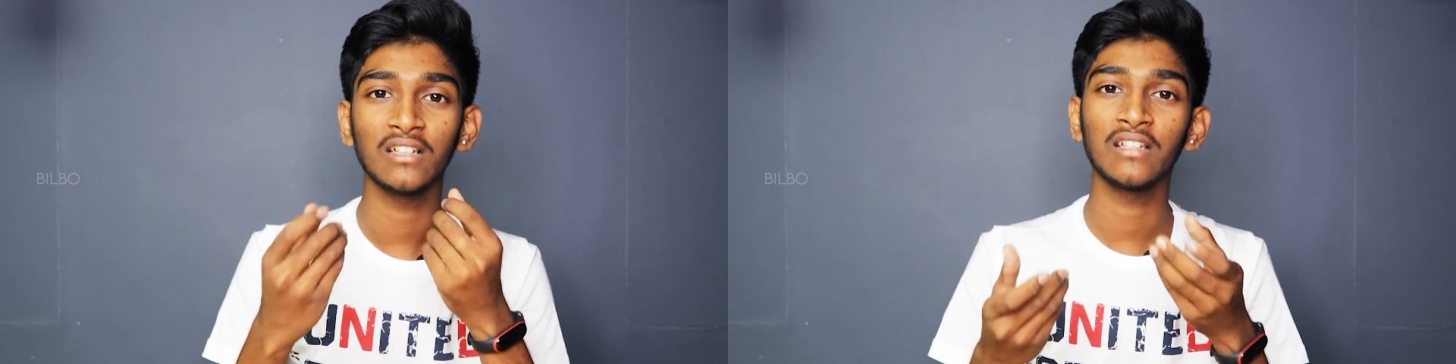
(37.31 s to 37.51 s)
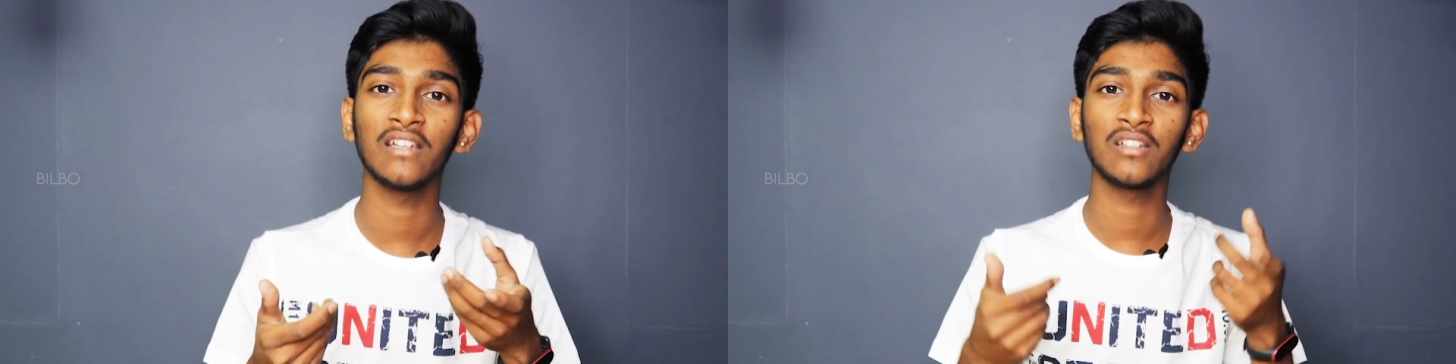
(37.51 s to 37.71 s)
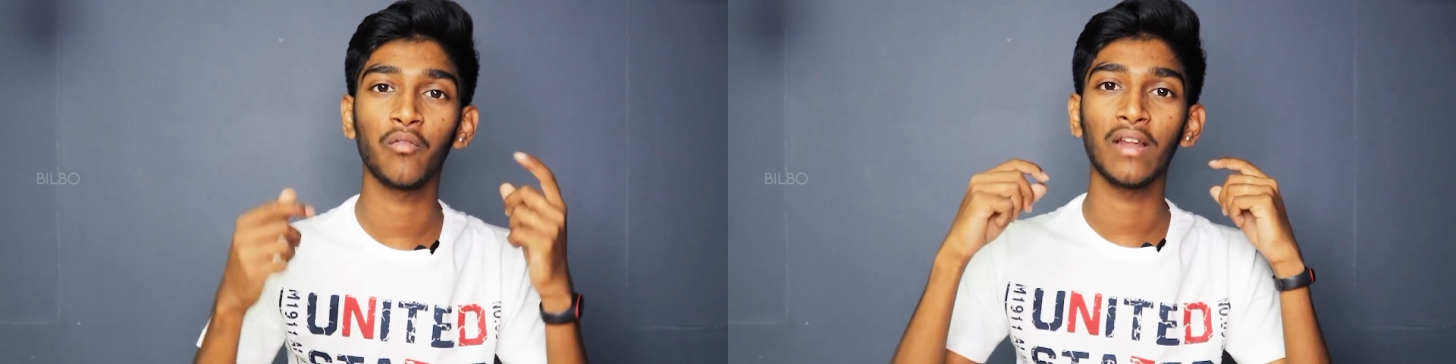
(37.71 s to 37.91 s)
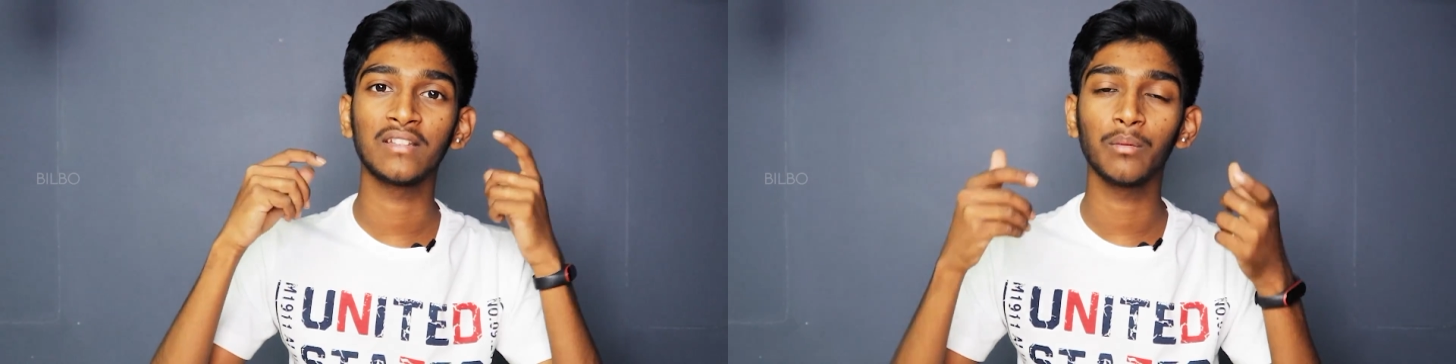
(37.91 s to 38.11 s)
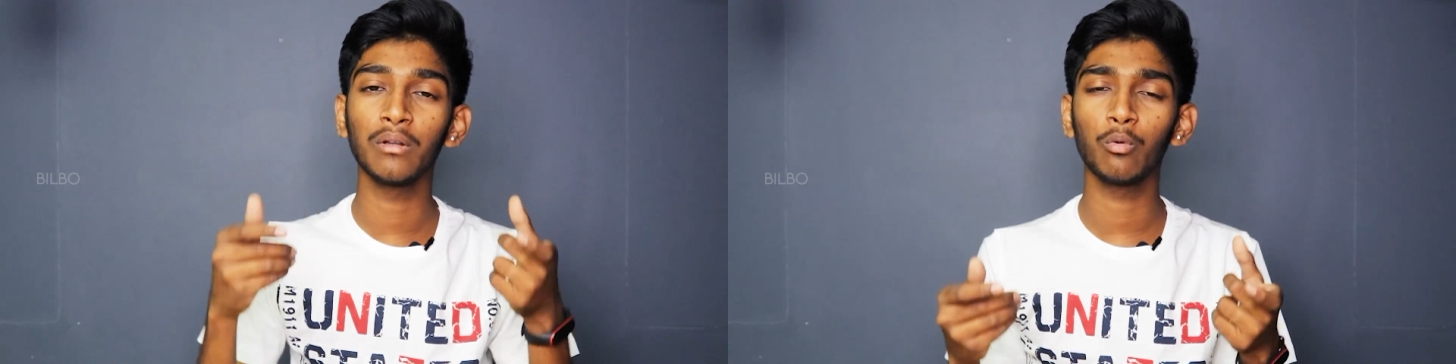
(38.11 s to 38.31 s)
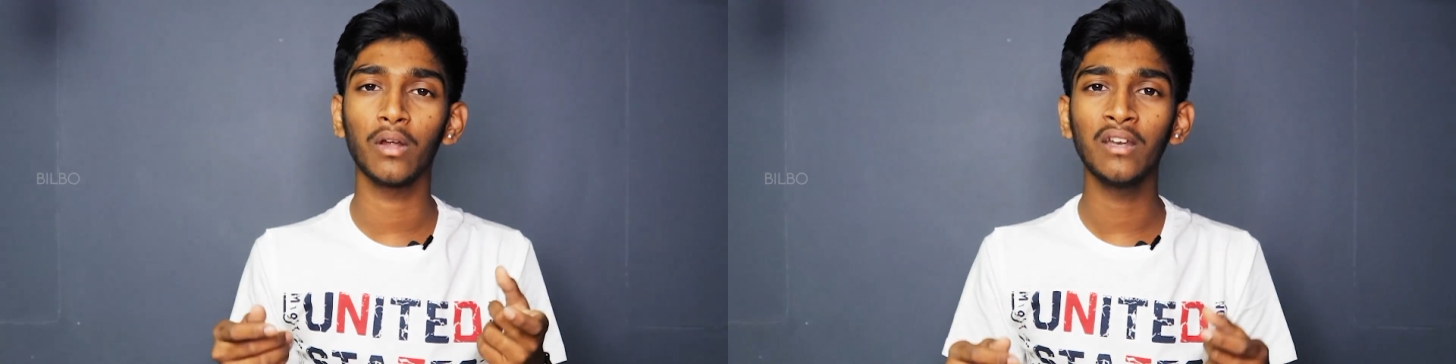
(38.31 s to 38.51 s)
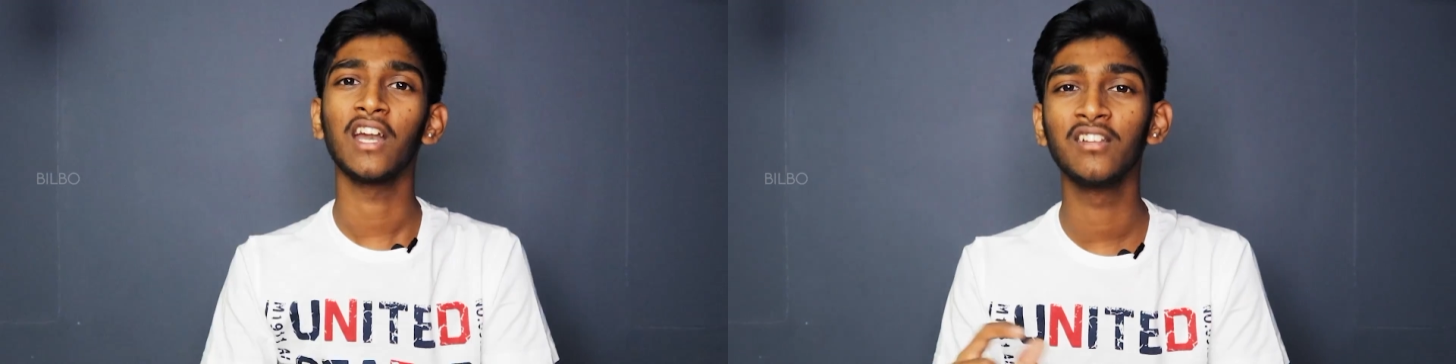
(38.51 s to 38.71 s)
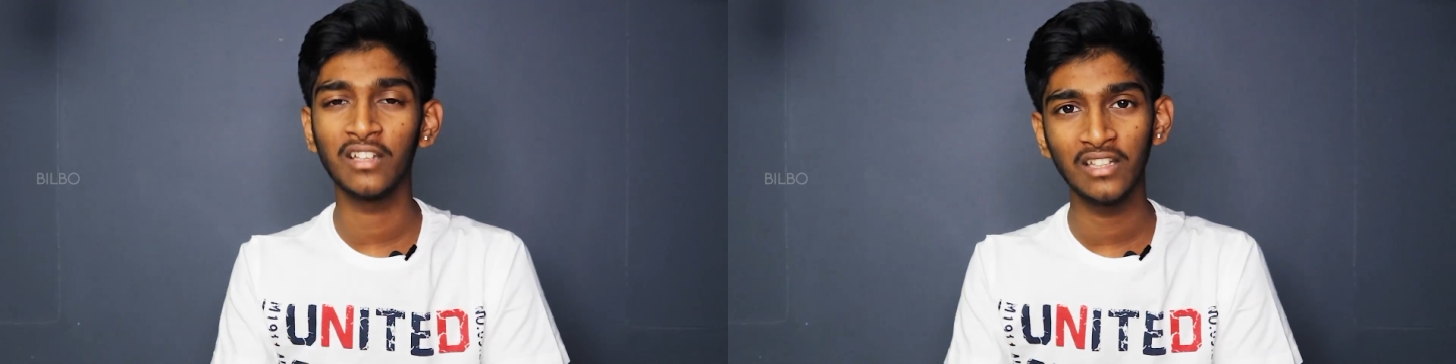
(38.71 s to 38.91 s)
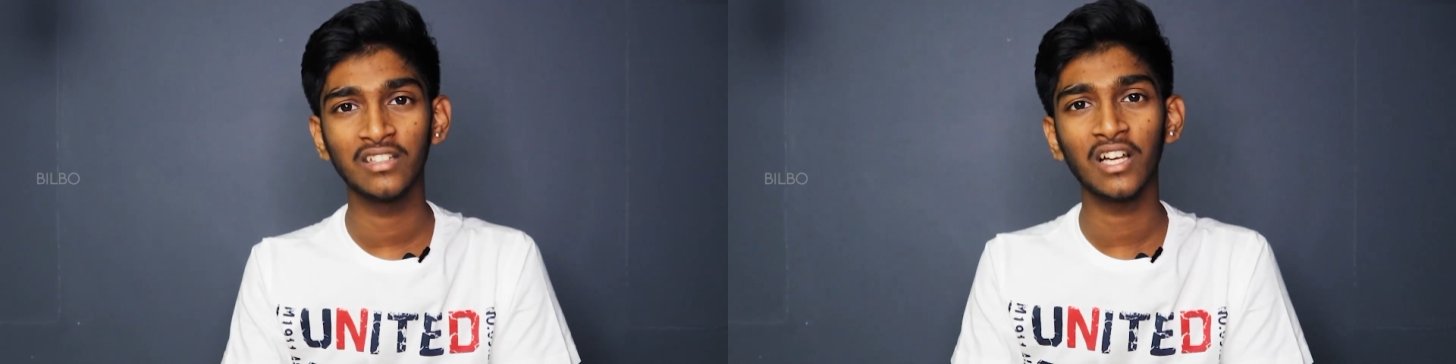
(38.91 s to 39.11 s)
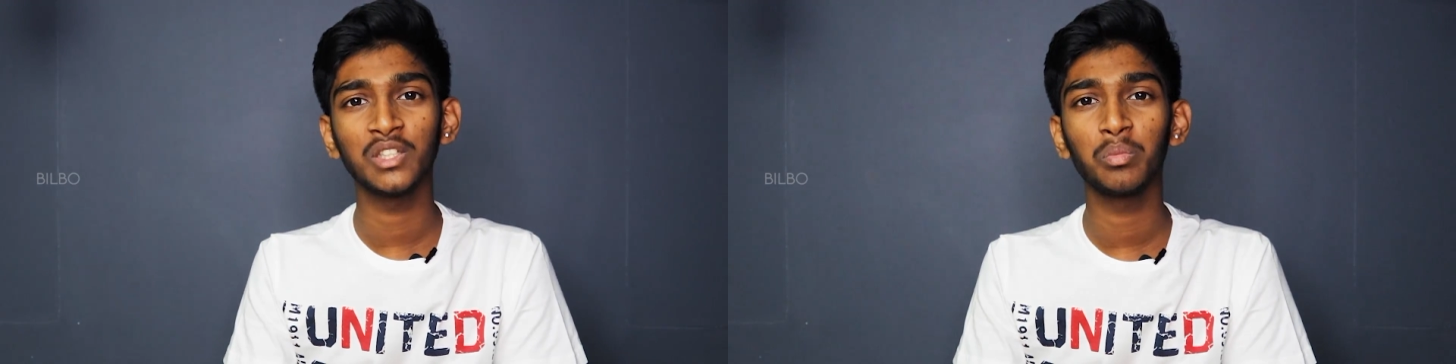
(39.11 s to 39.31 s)
and that's a flexible one and it's a
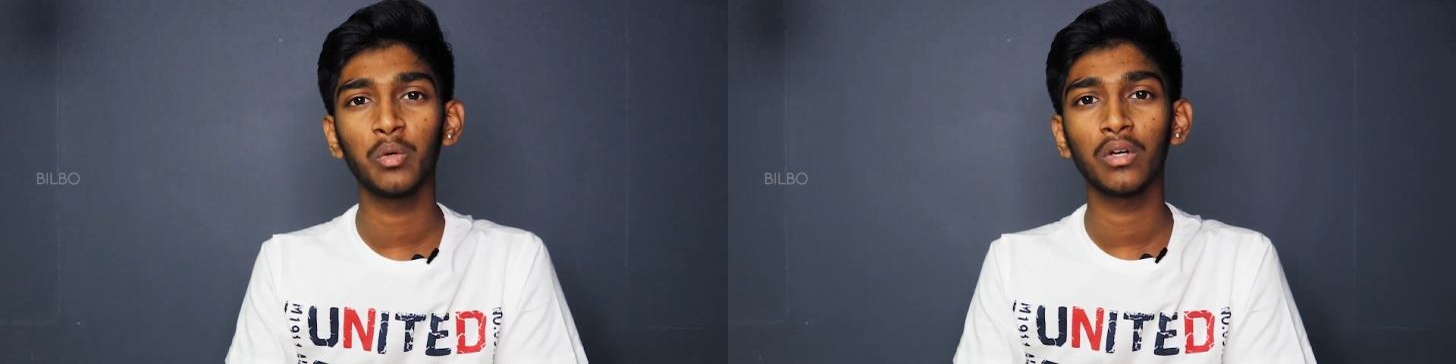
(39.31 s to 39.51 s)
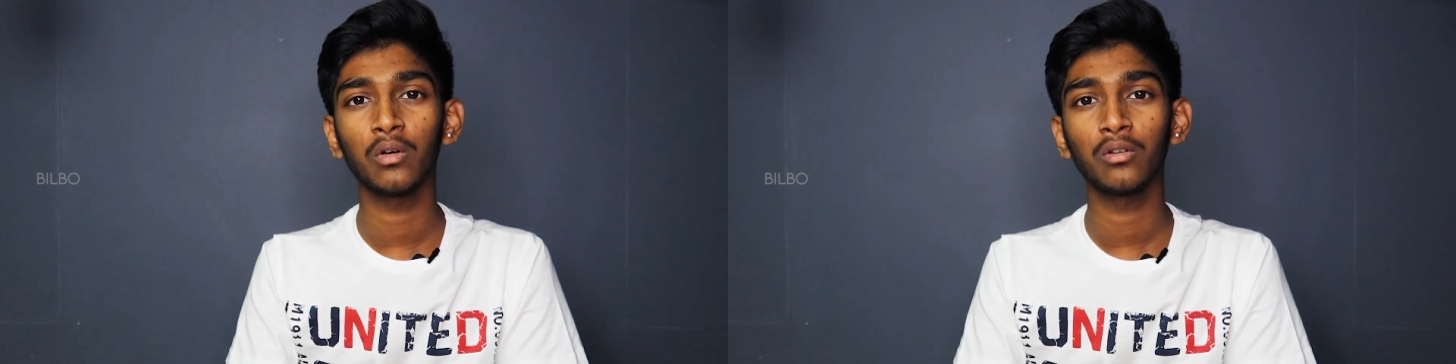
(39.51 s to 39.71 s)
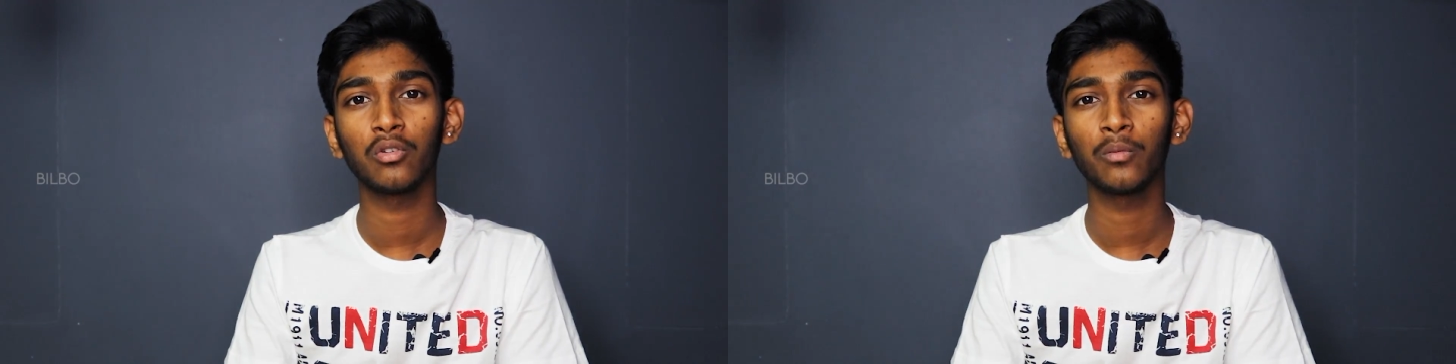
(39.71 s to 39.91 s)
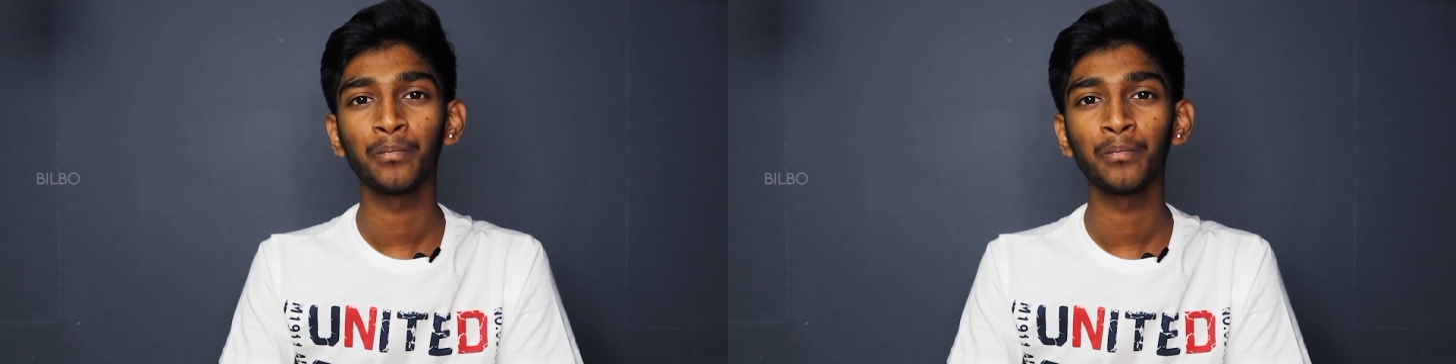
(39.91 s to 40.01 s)
rechargeable one also.